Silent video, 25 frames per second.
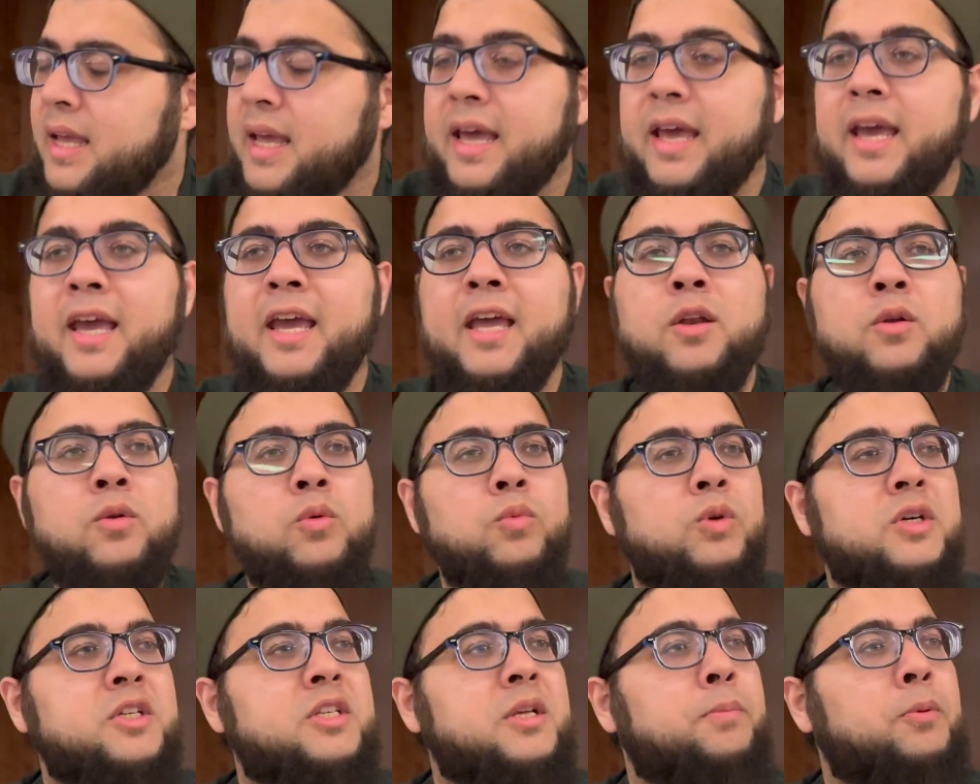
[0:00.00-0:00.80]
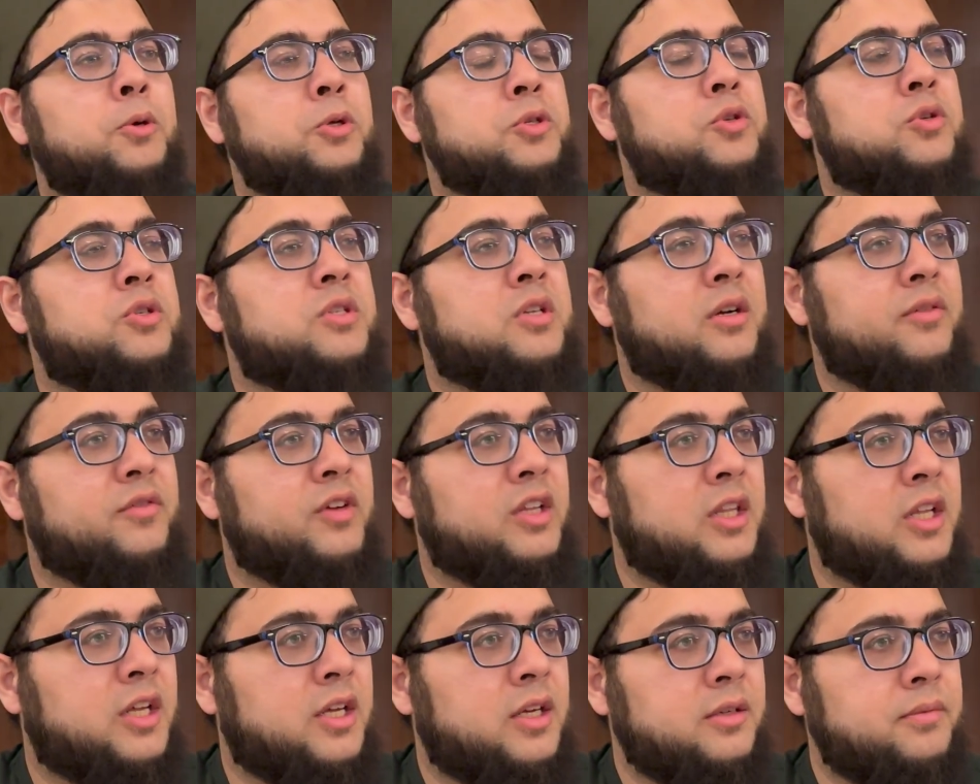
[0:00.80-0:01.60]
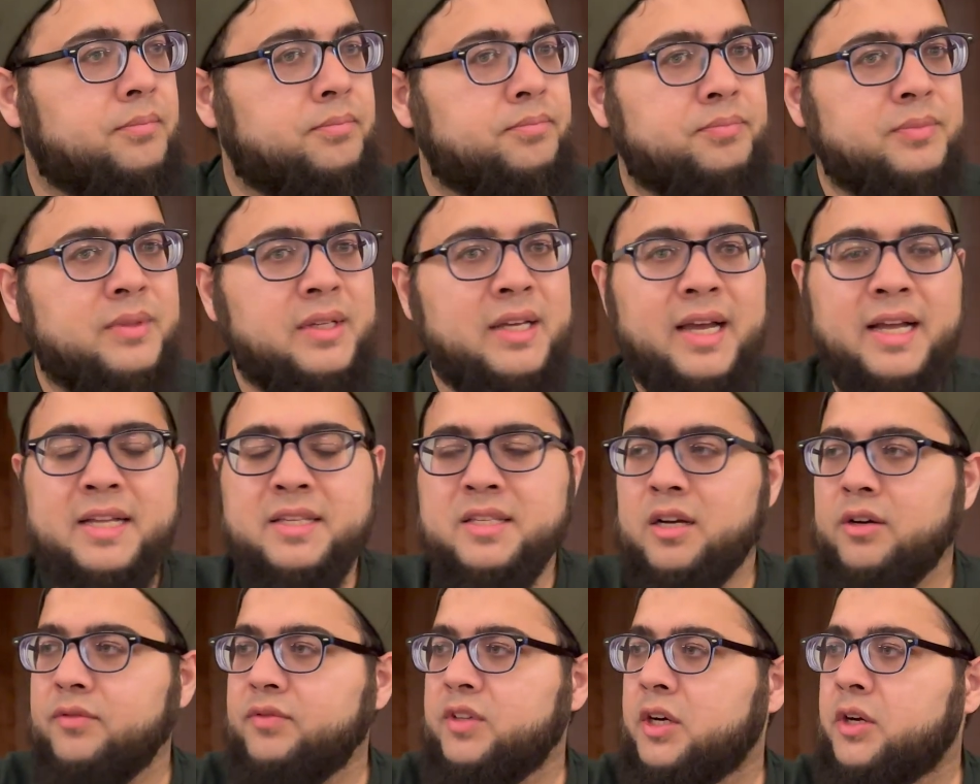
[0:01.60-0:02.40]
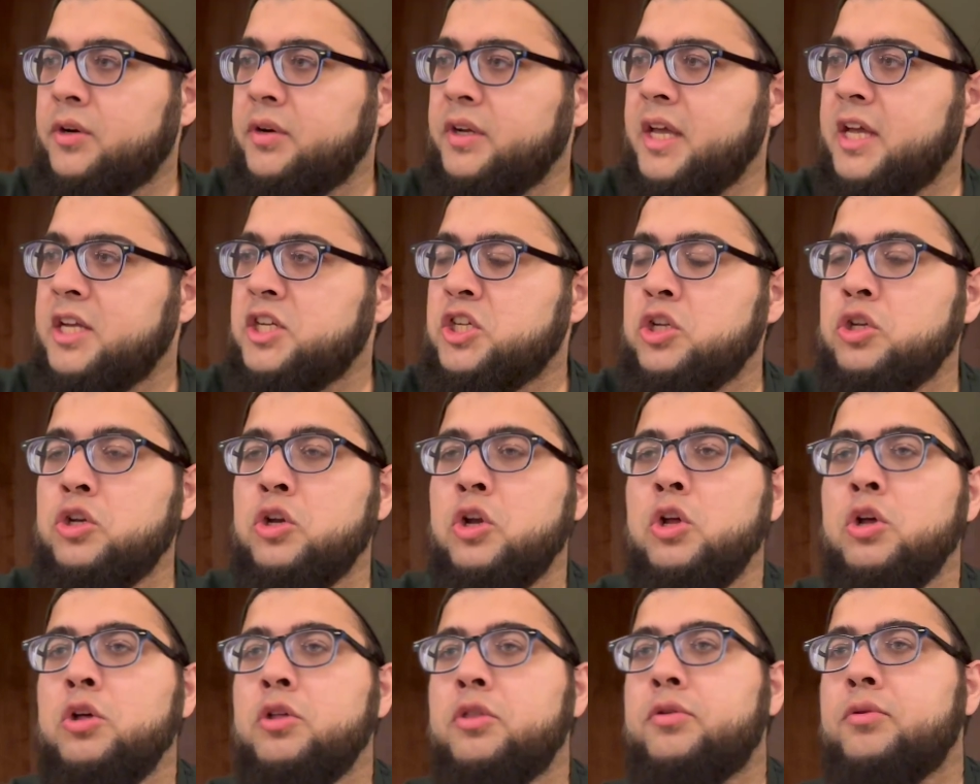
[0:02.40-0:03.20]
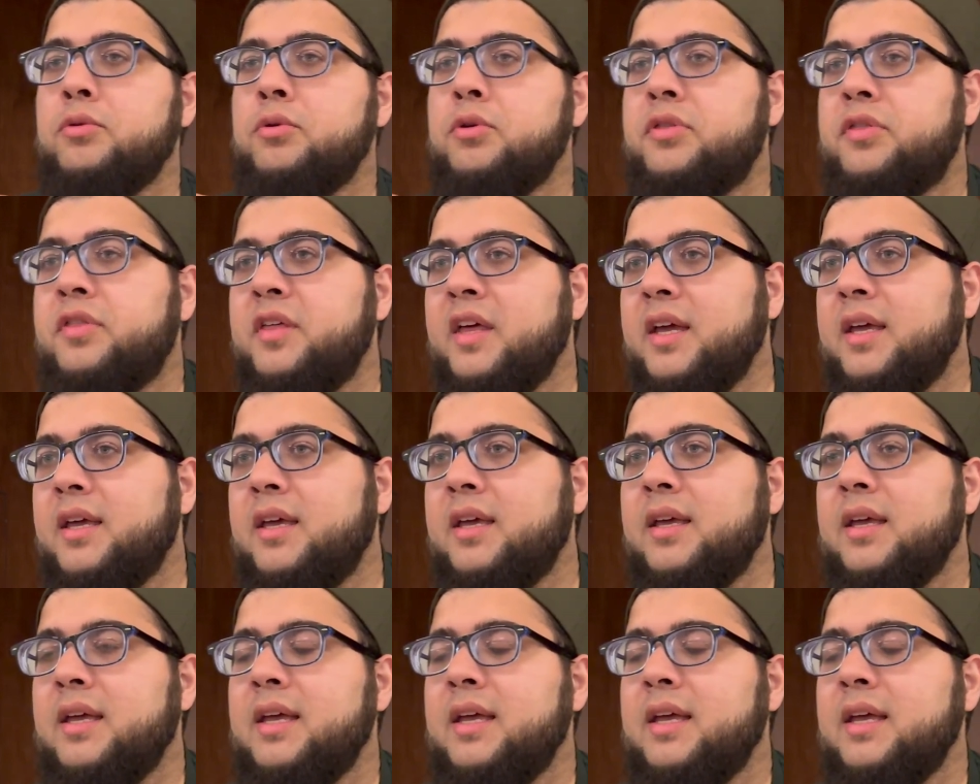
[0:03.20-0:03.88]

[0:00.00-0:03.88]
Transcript: And we're supposed to serve Allah and serve the creation through thick